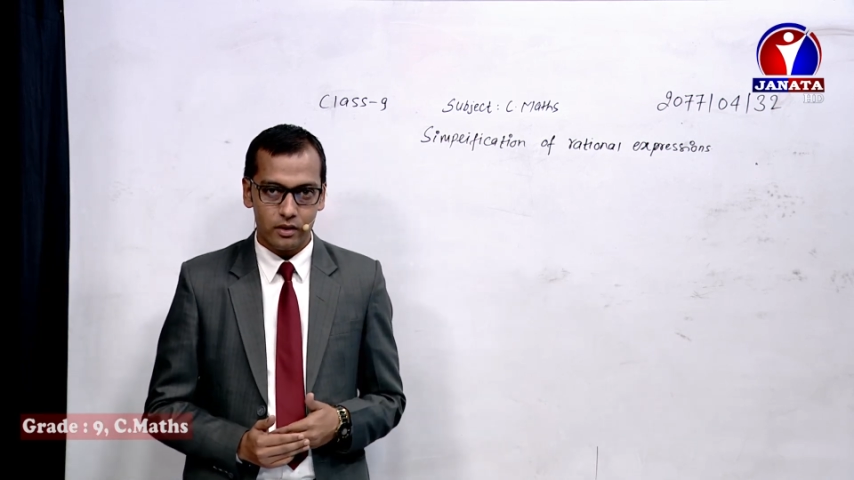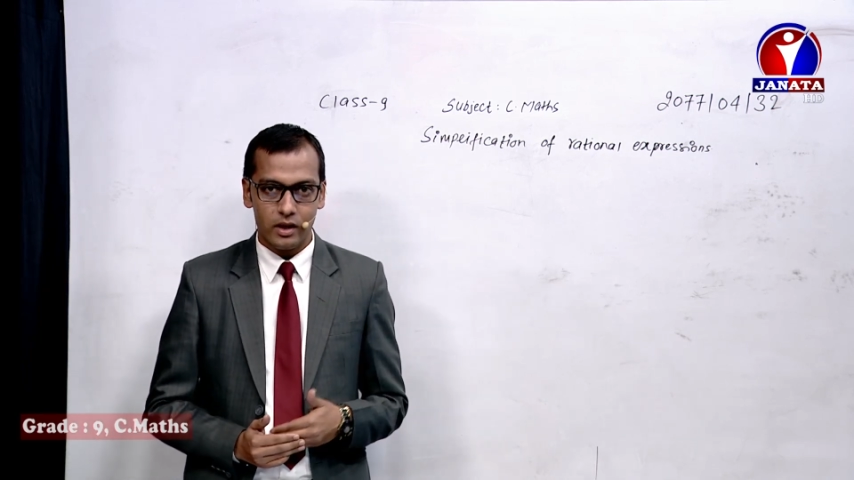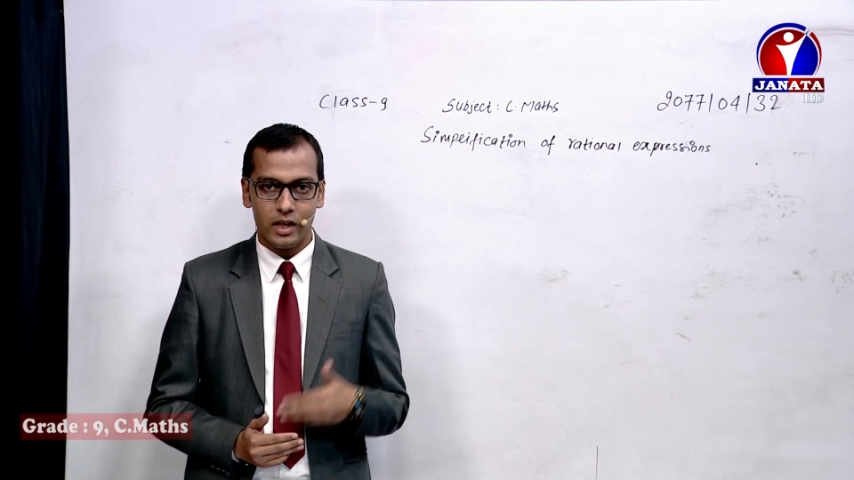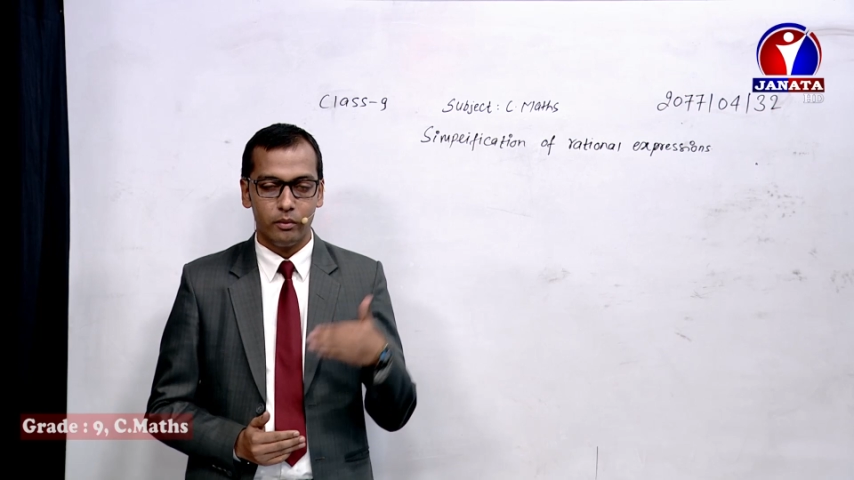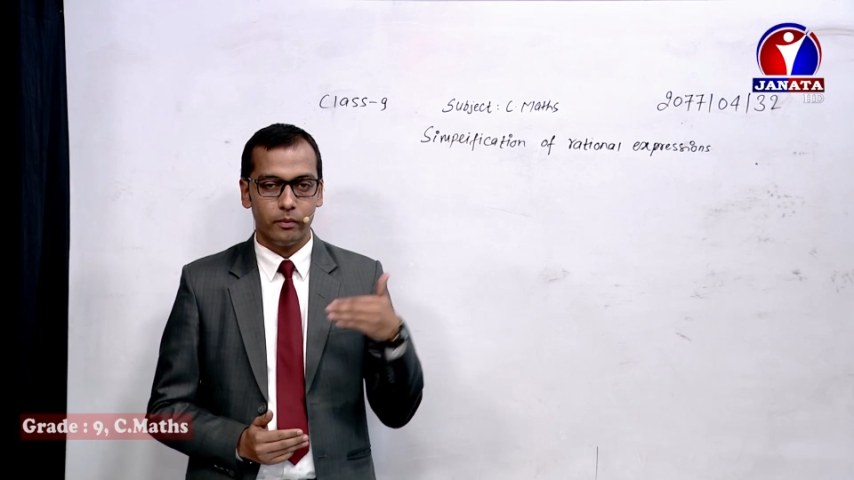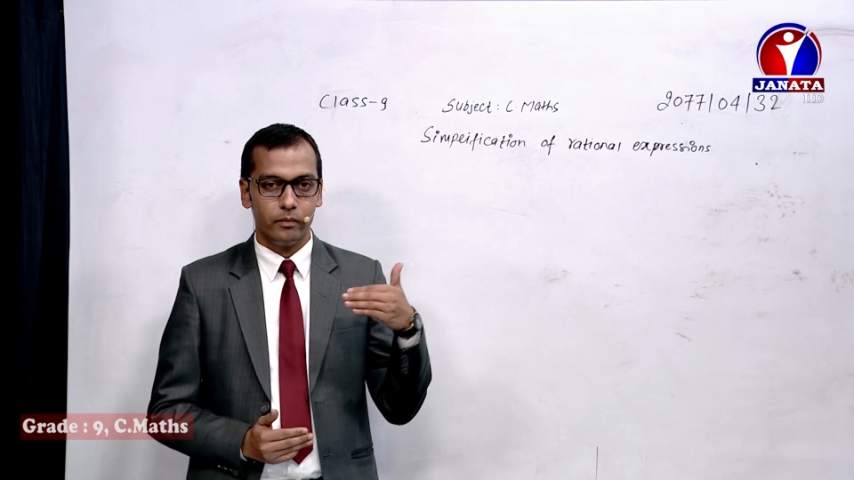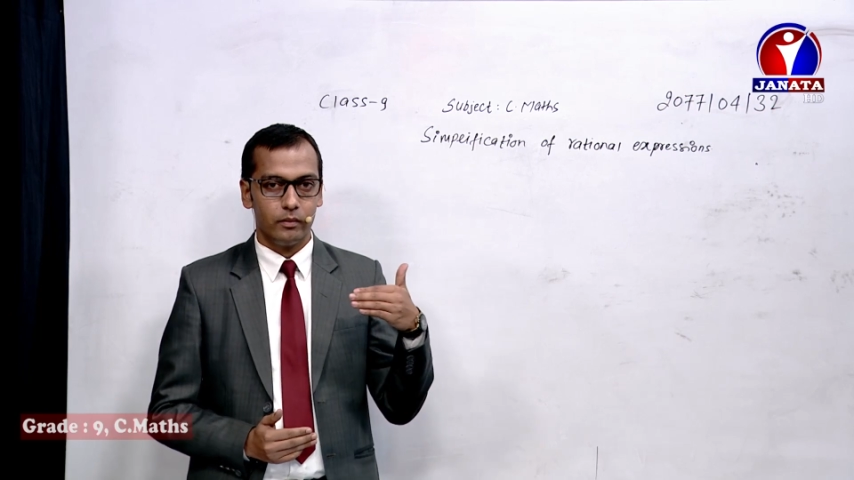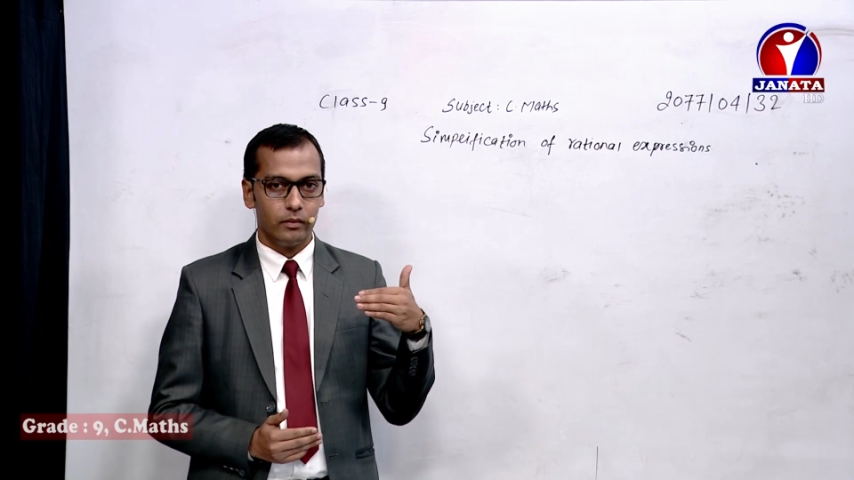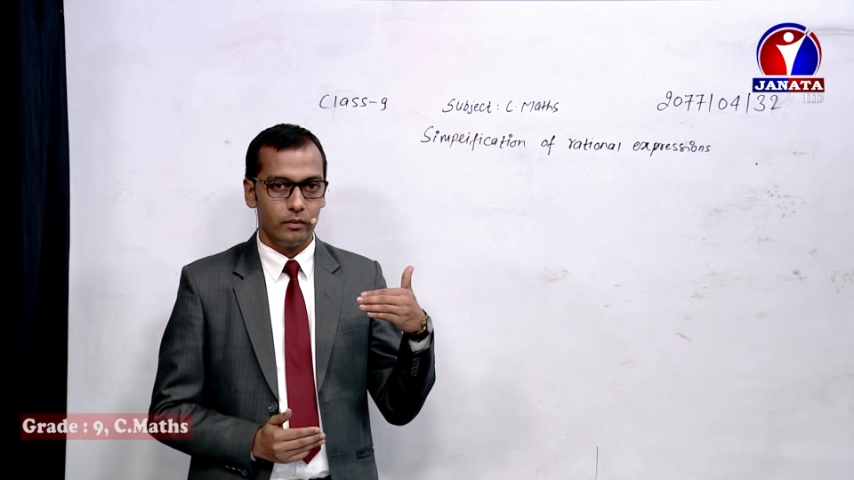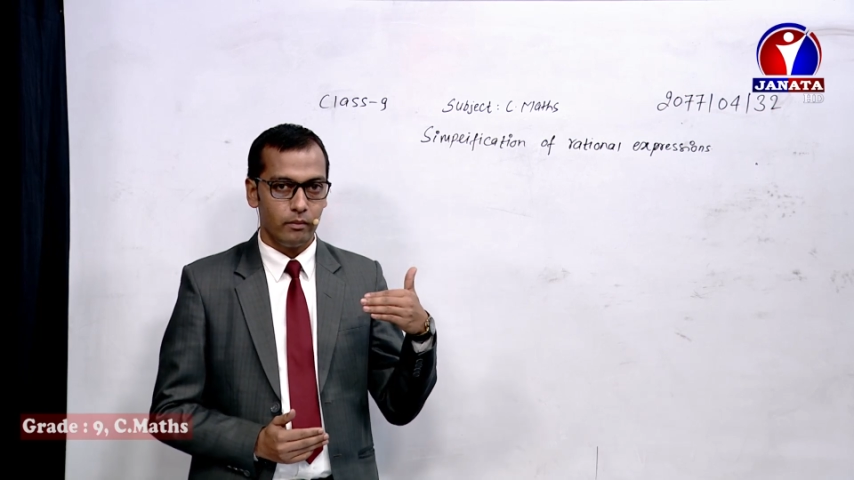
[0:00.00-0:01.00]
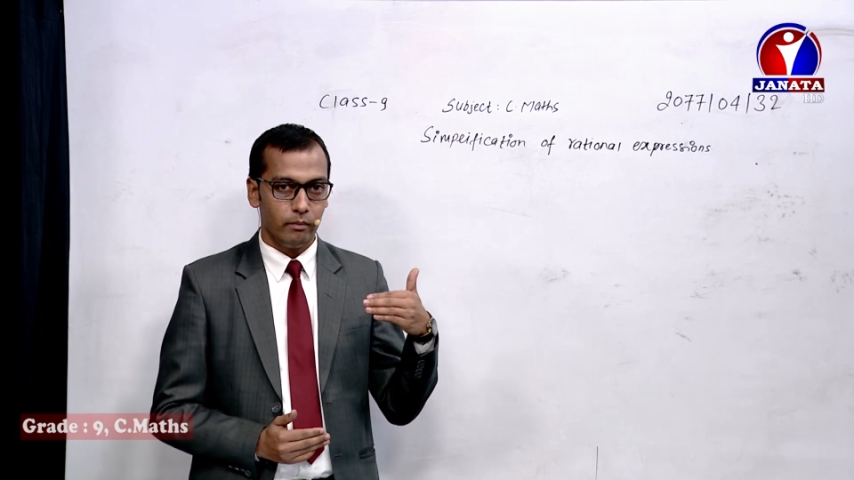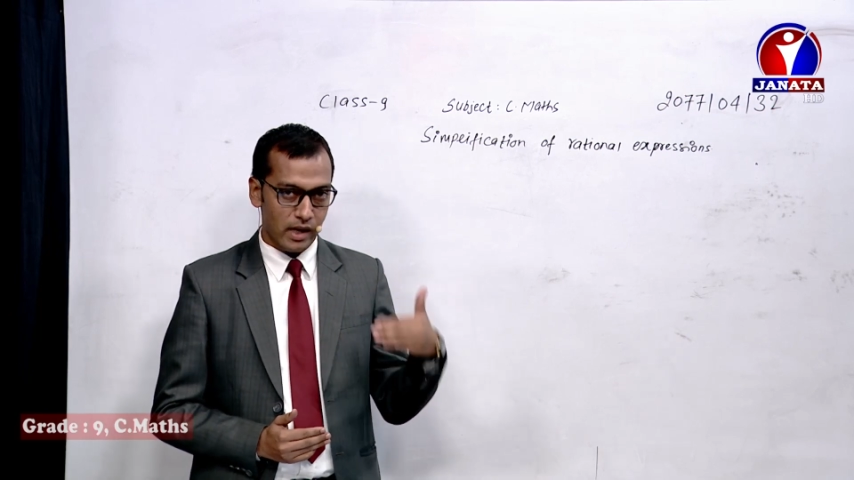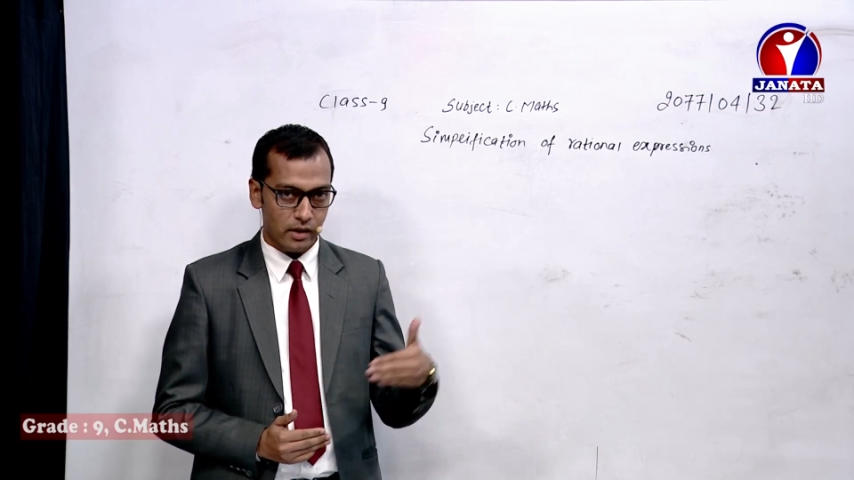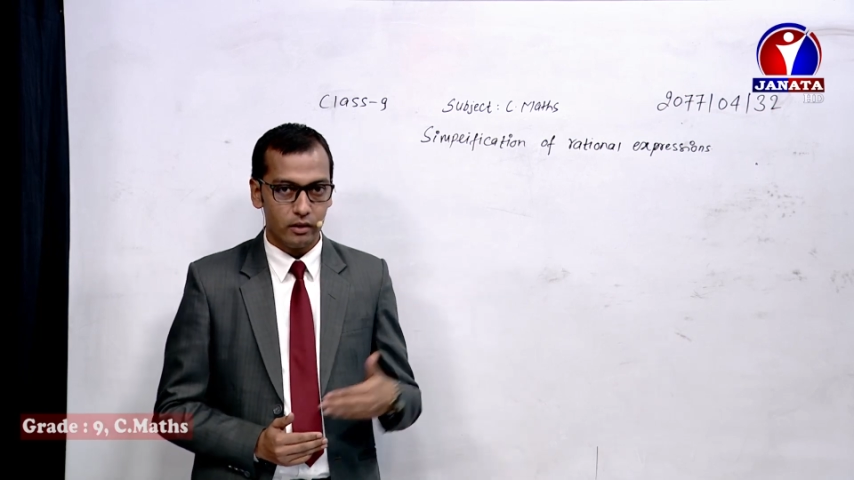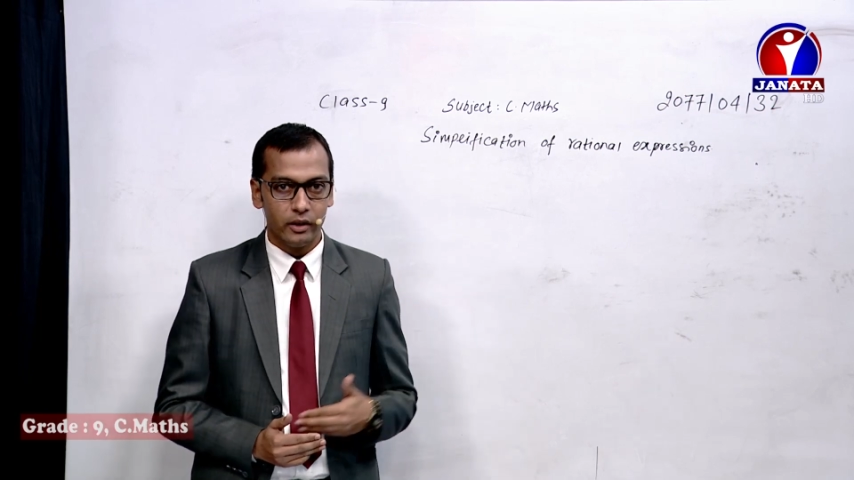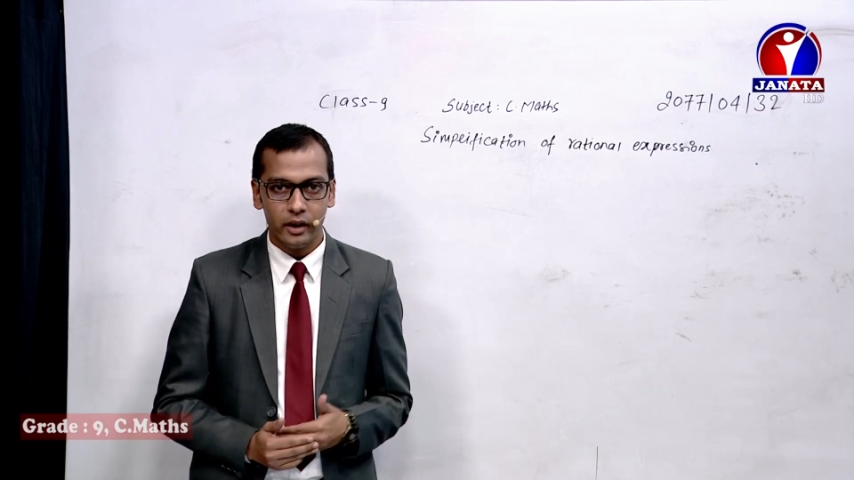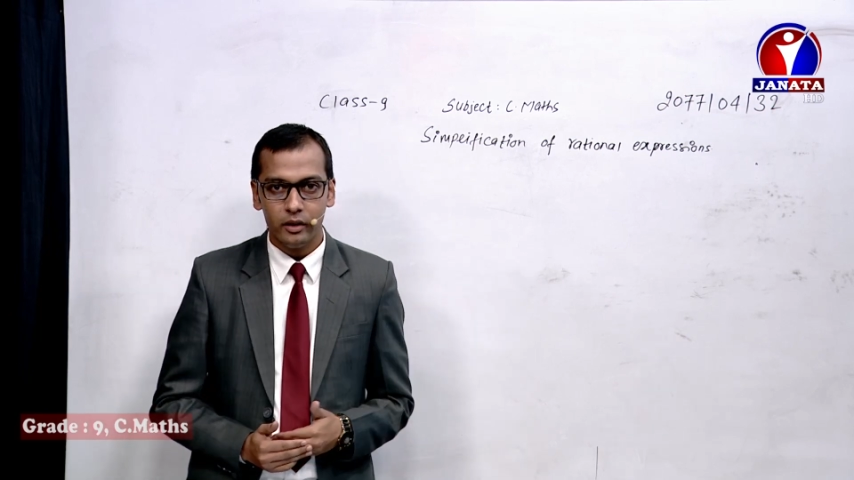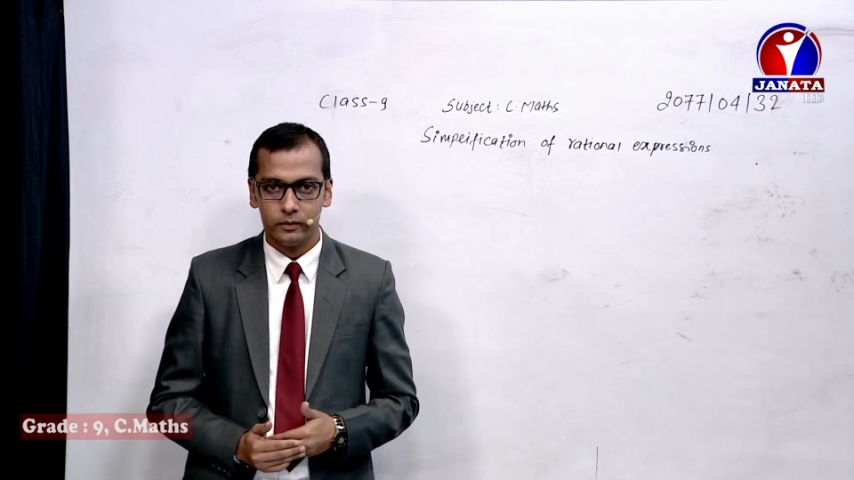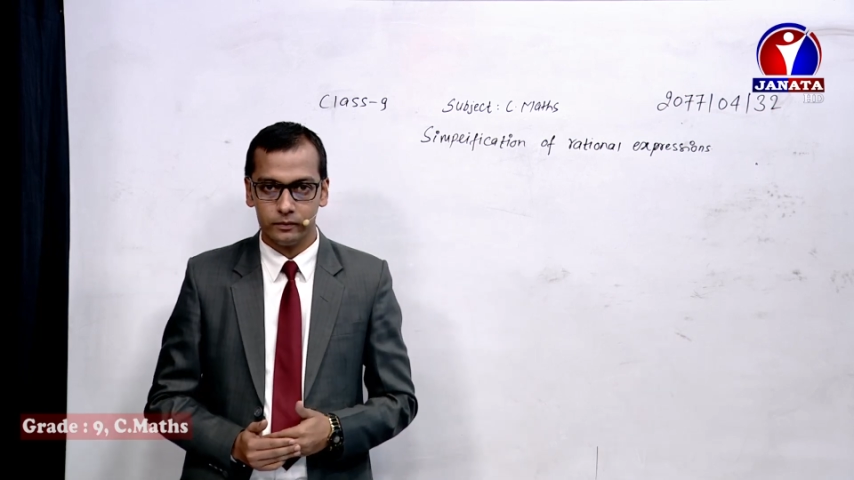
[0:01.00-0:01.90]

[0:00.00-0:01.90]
so I have mentioned there.